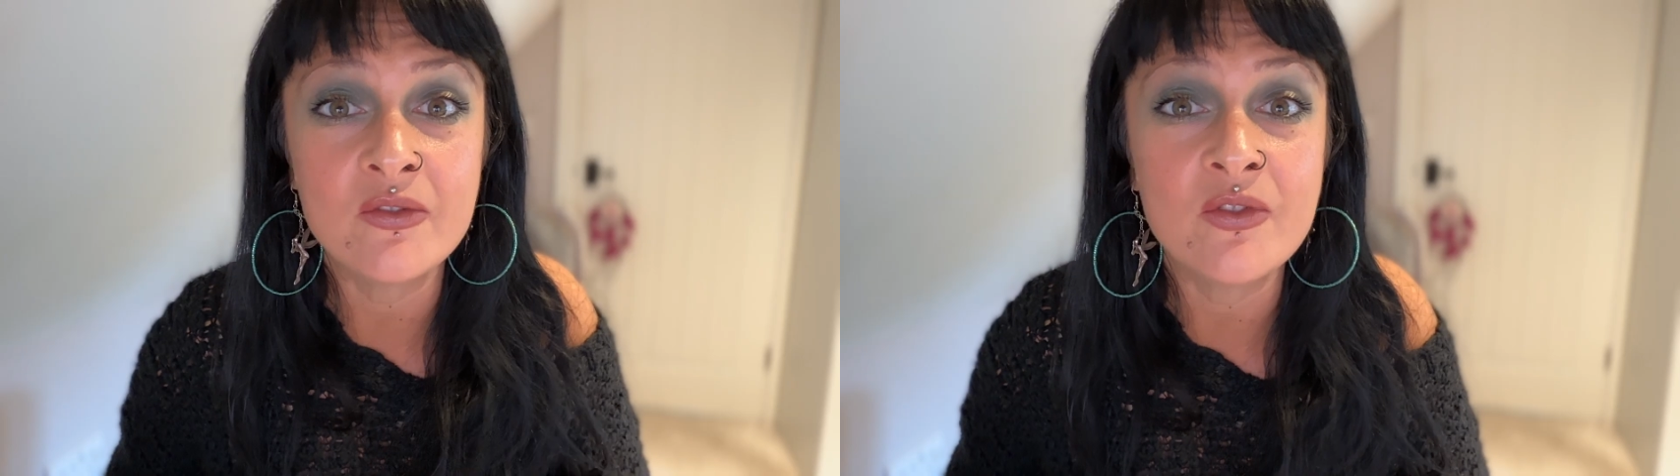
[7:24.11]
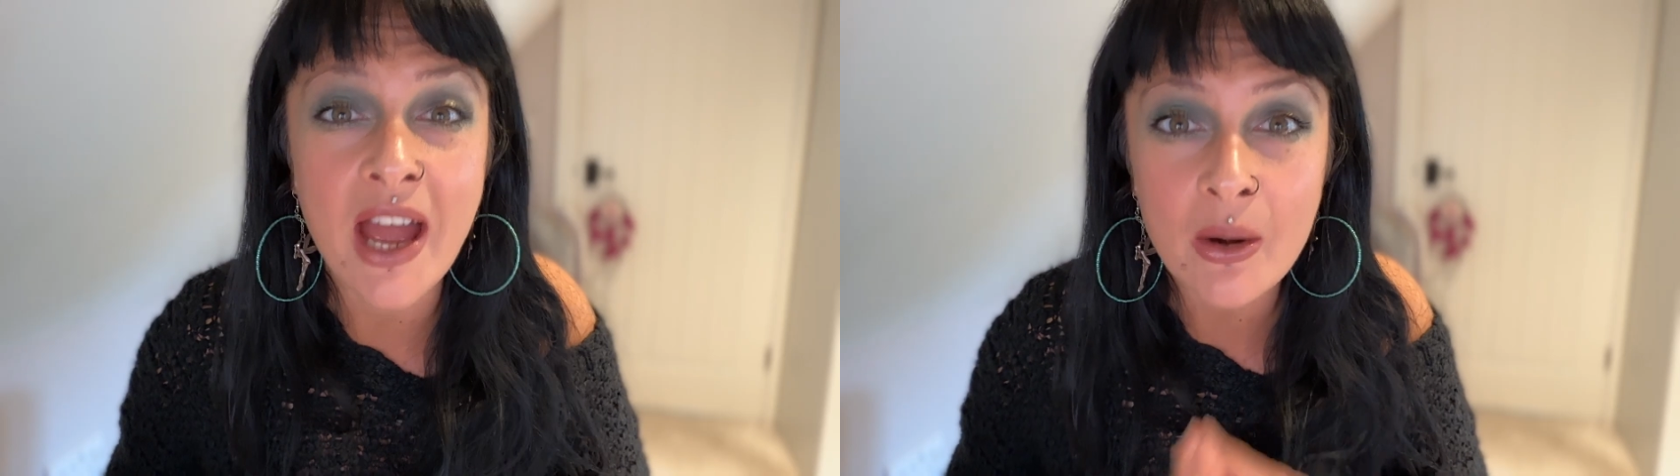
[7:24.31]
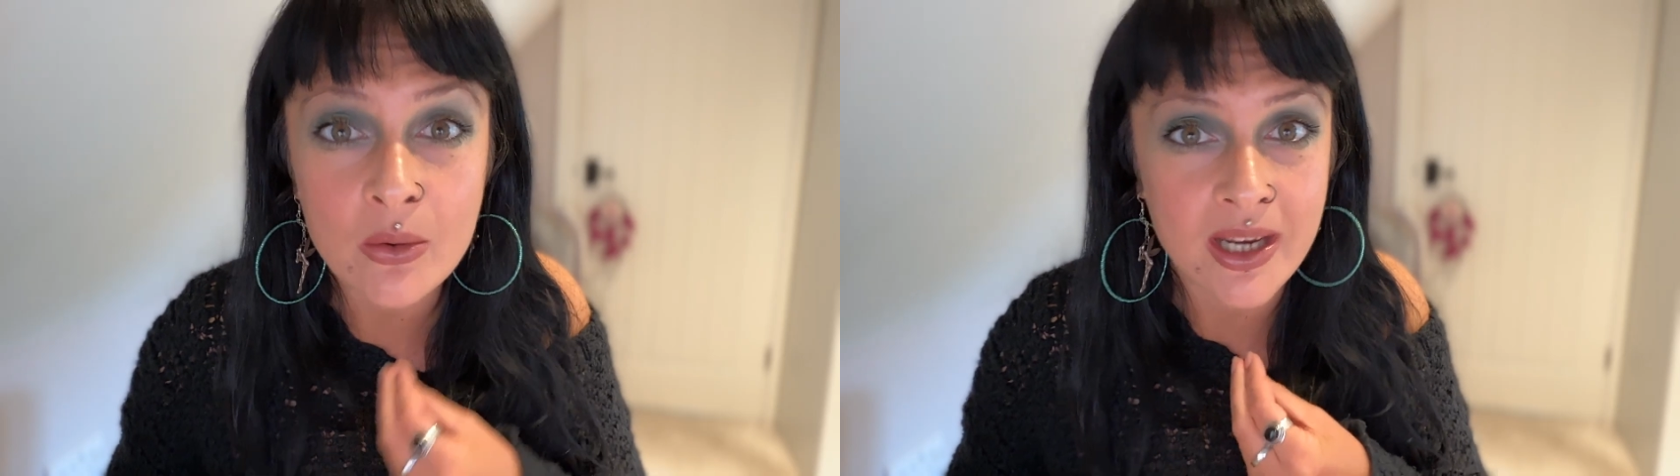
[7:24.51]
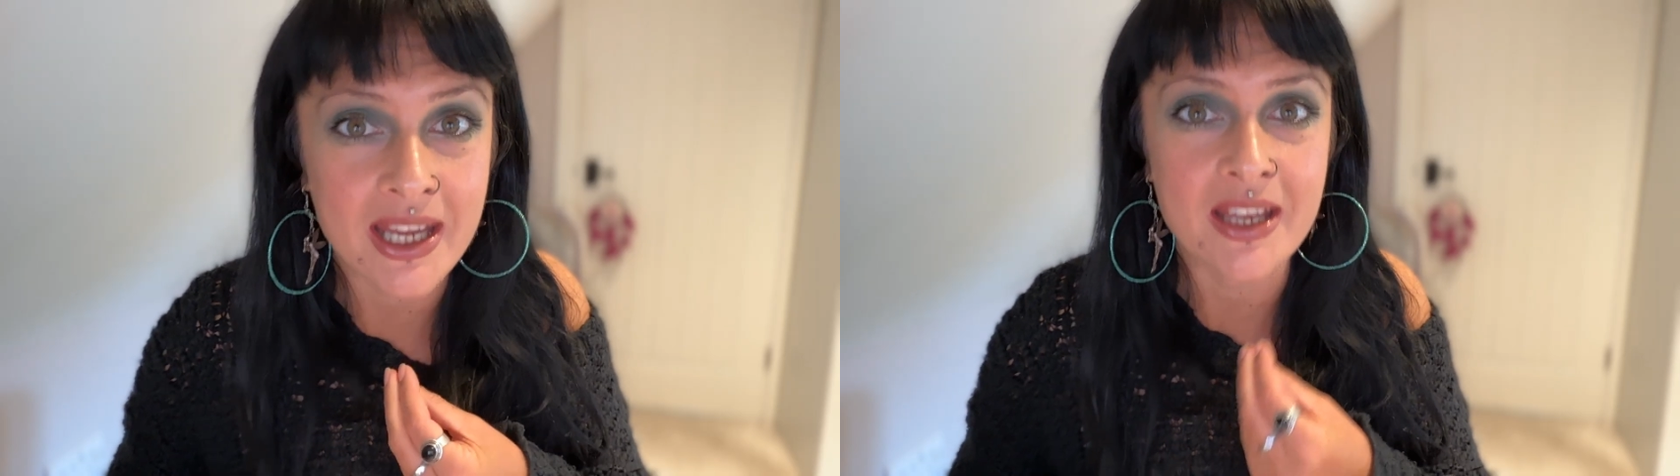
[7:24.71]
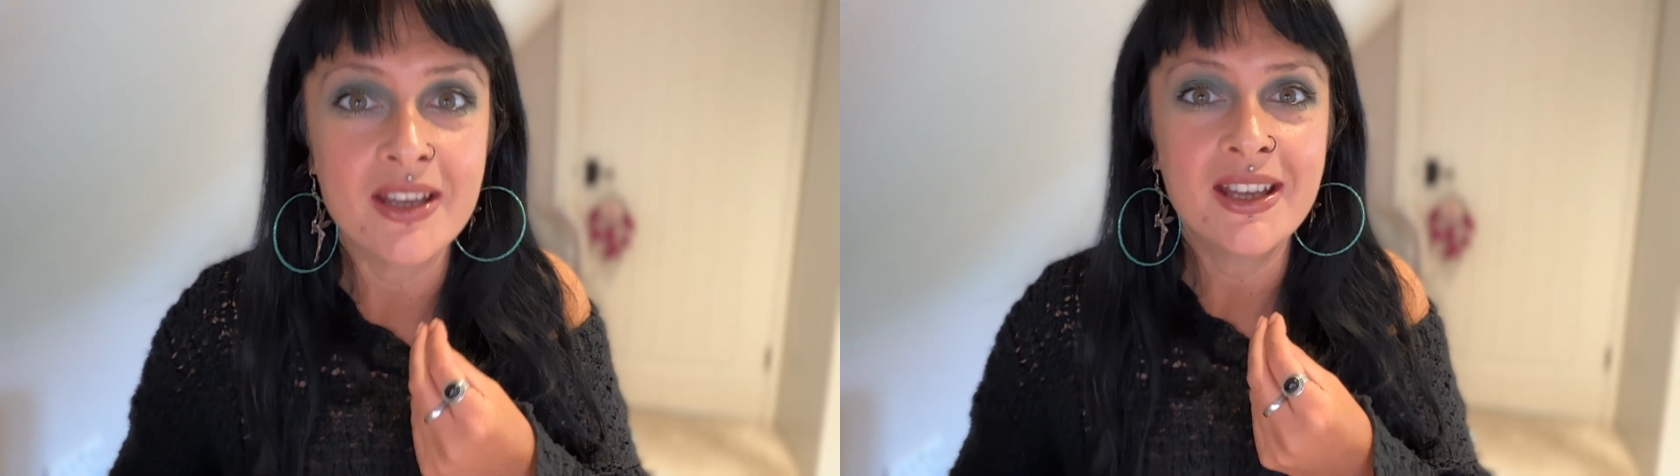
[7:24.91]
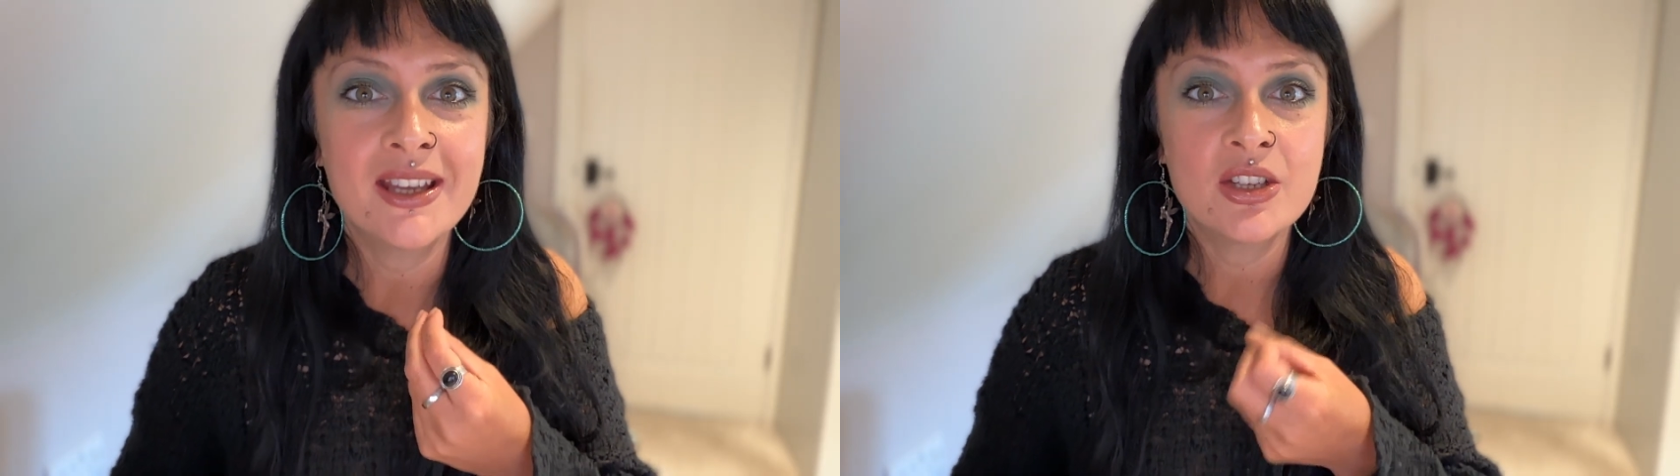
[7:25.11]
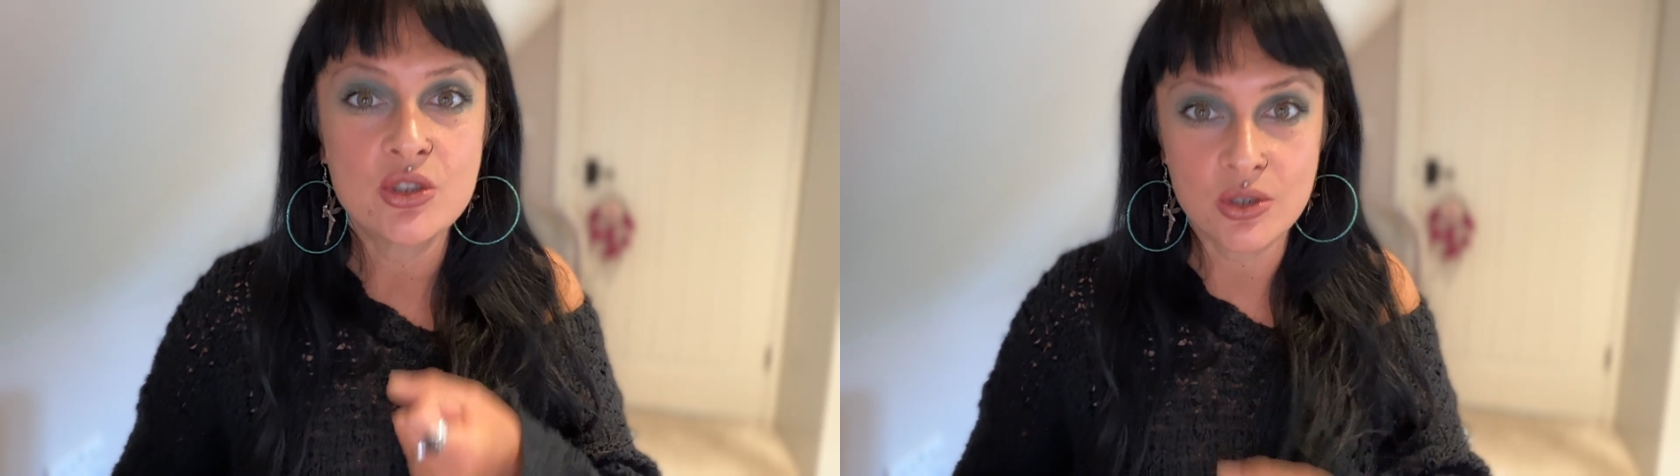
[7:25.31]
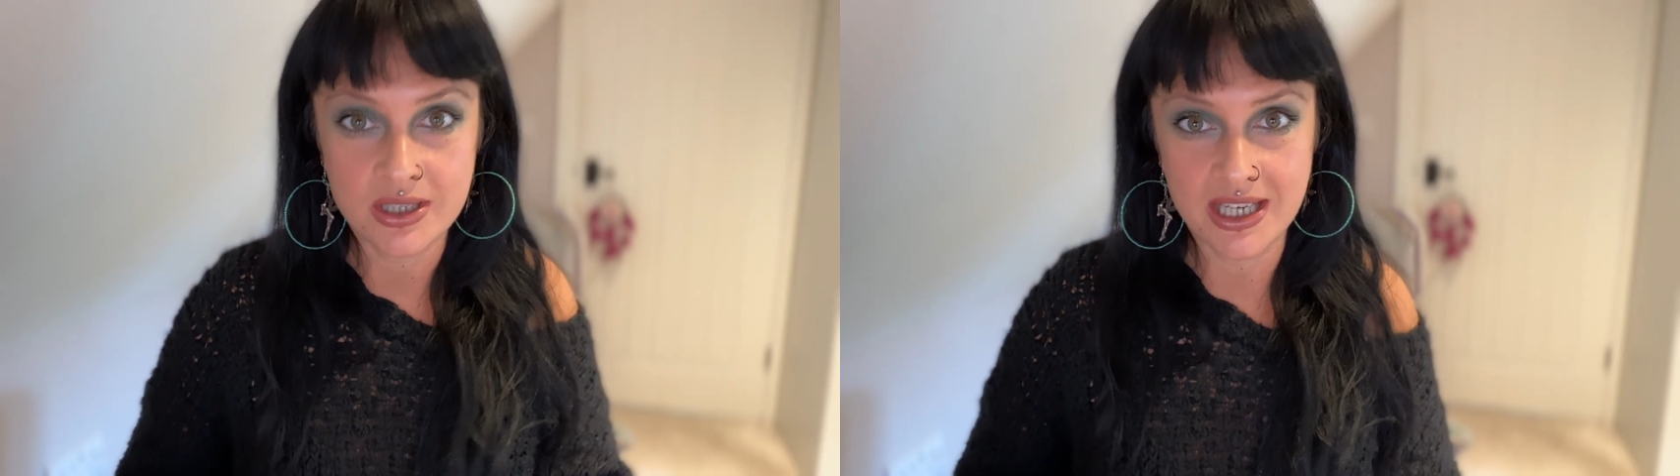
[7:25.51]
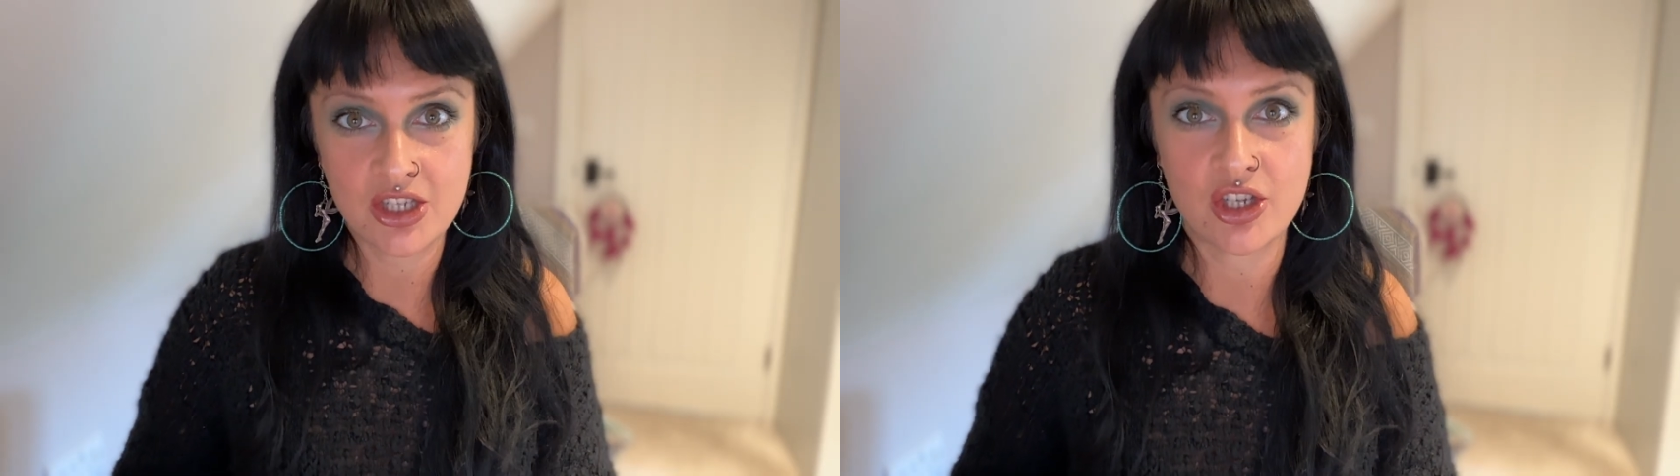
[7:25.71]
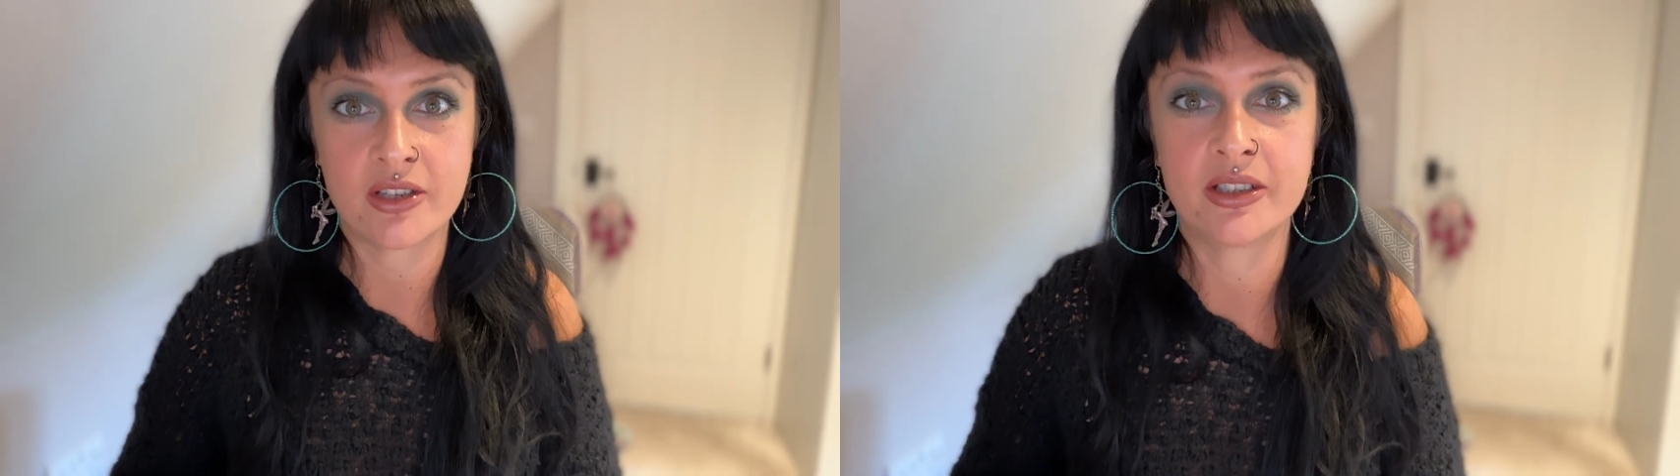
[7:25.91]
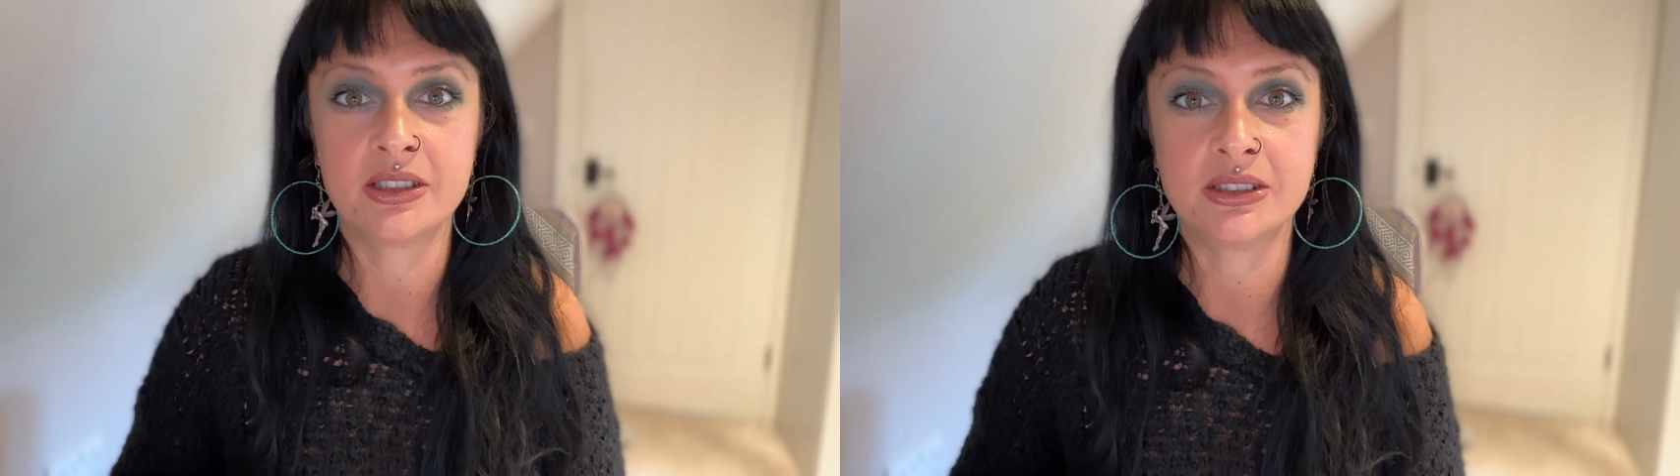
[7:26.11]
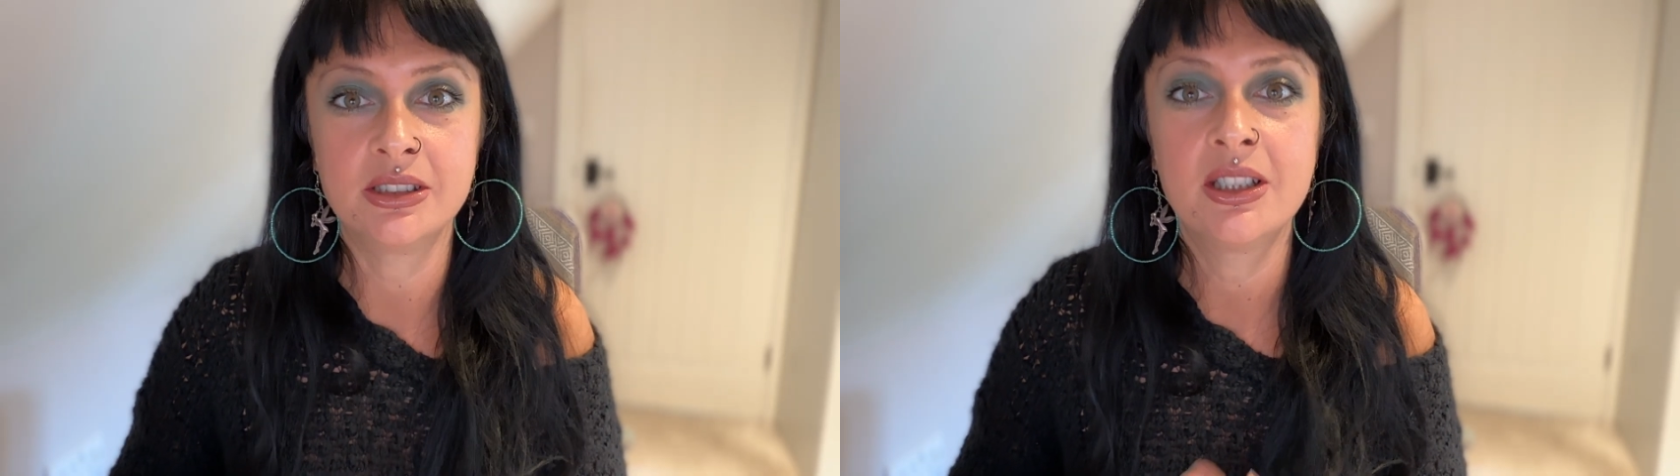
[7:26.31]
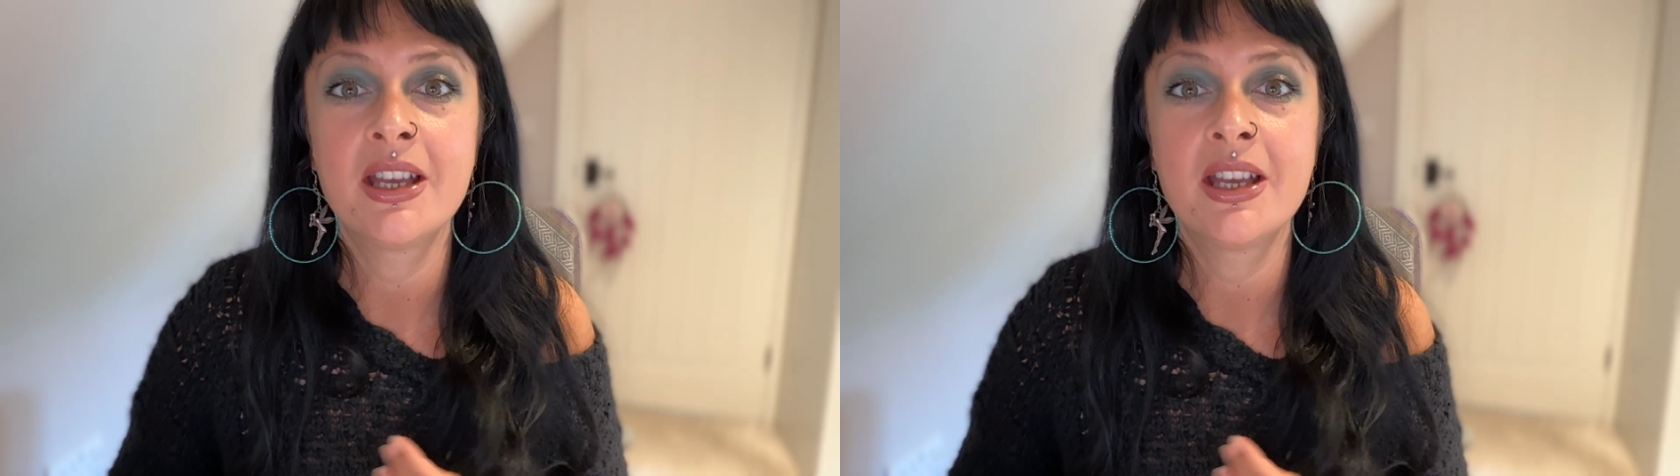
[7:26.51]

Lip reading: very traditional